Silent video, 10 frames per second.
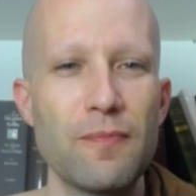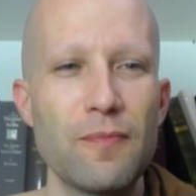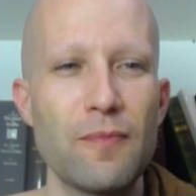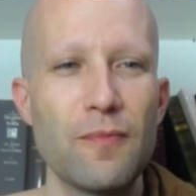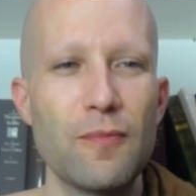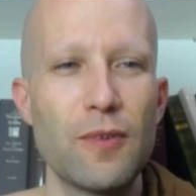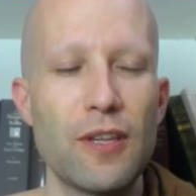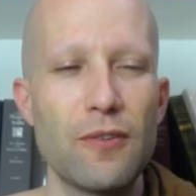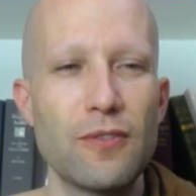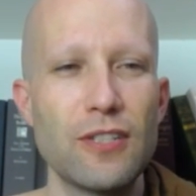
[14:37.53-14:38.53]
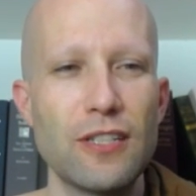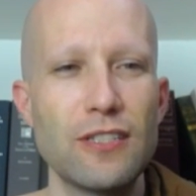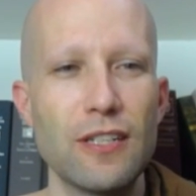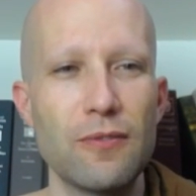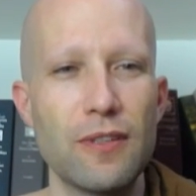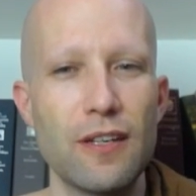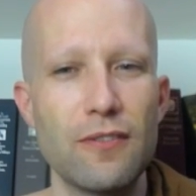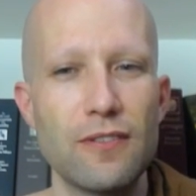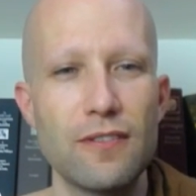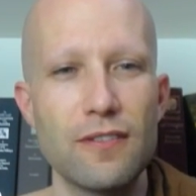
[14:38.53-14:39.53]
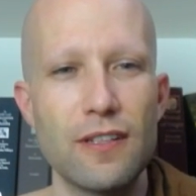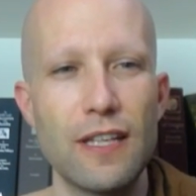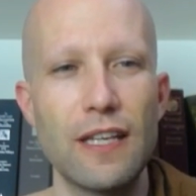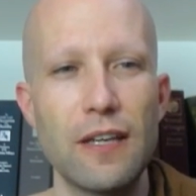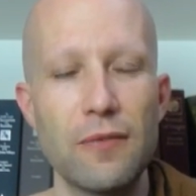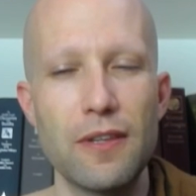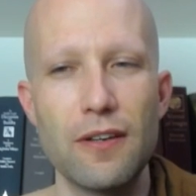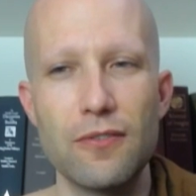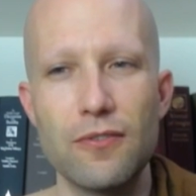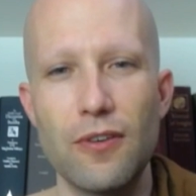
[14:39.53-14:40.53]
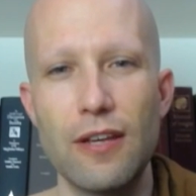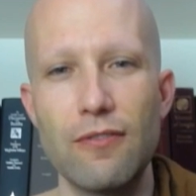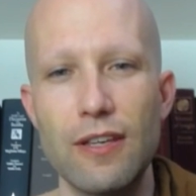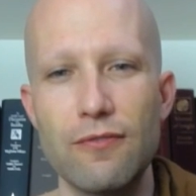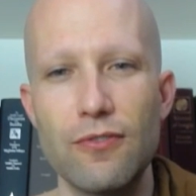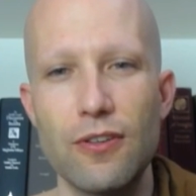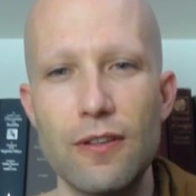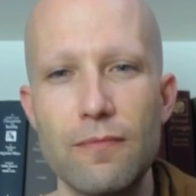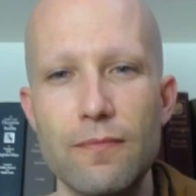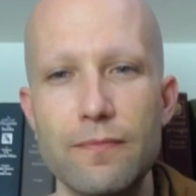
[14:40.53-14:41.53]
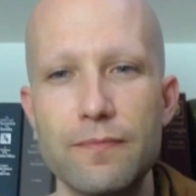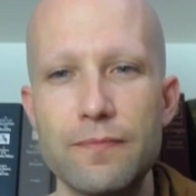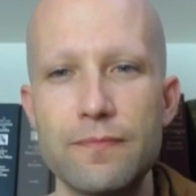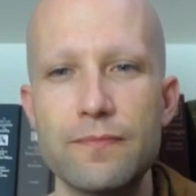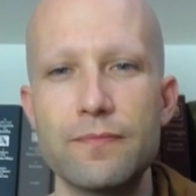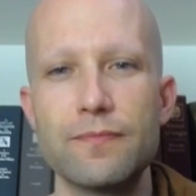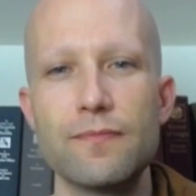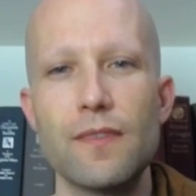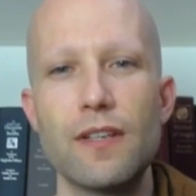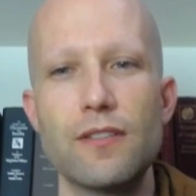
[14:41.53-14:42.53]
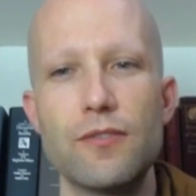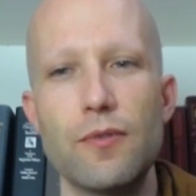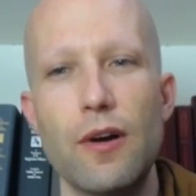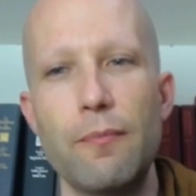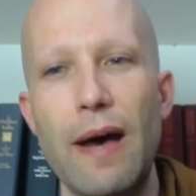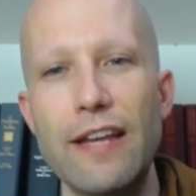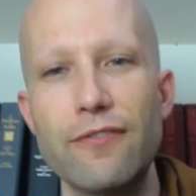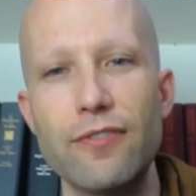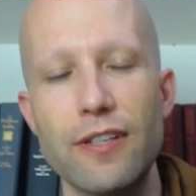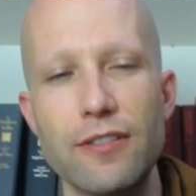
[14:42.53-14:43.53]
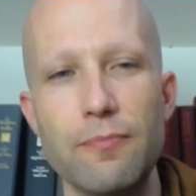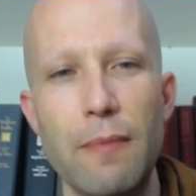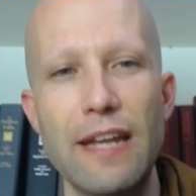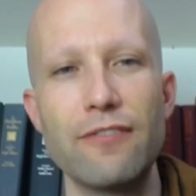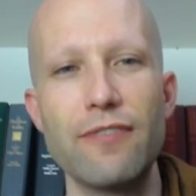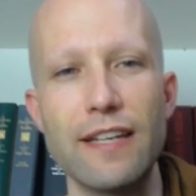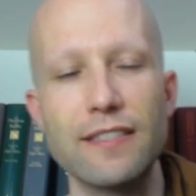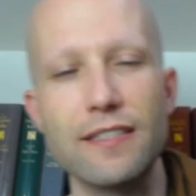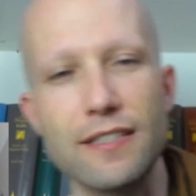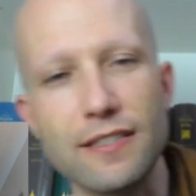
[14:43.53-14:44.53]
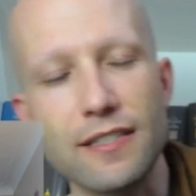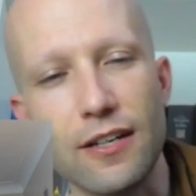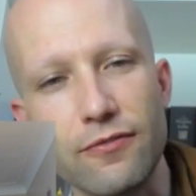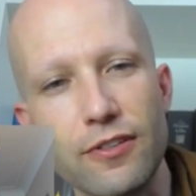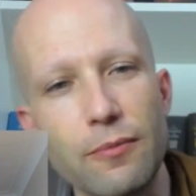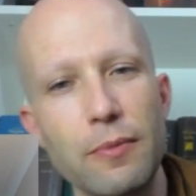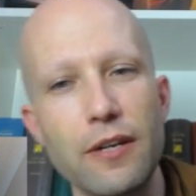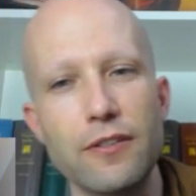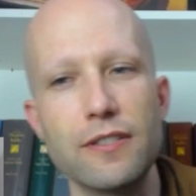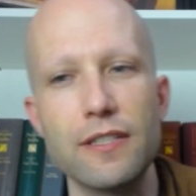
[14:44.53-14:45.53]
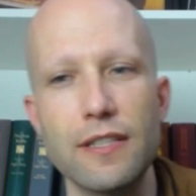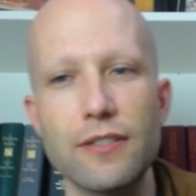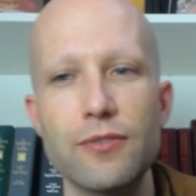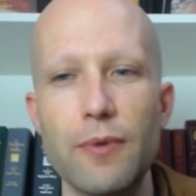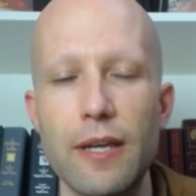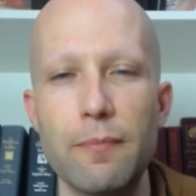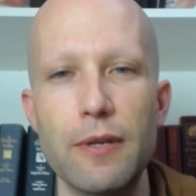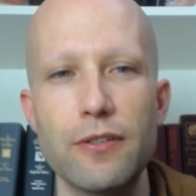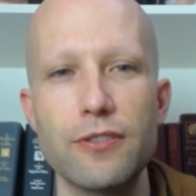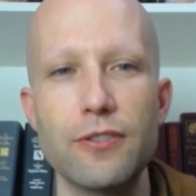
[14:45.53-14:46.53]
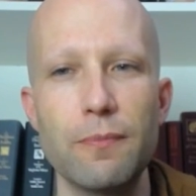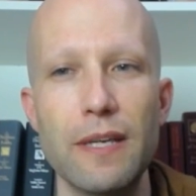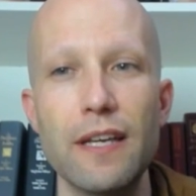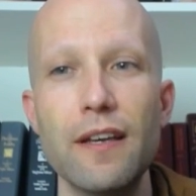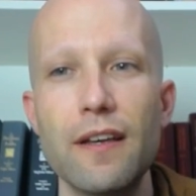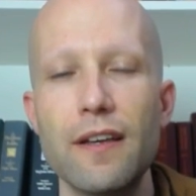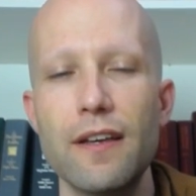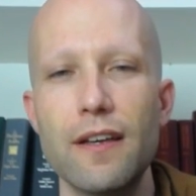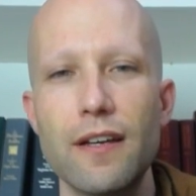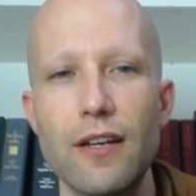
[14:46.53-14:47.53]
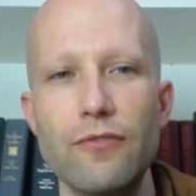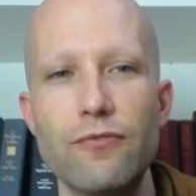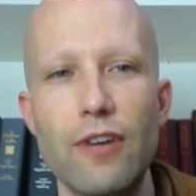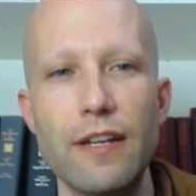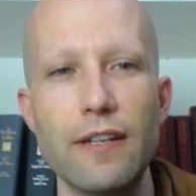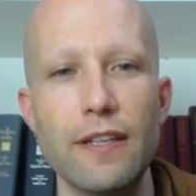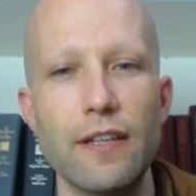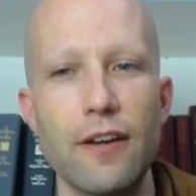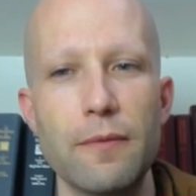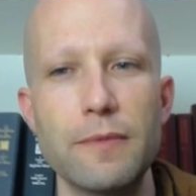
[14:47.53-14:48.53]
without judging, without clinging, without craving for them. This is how mindfulness manifests itself. It appears in this way, appears to be confronting the object.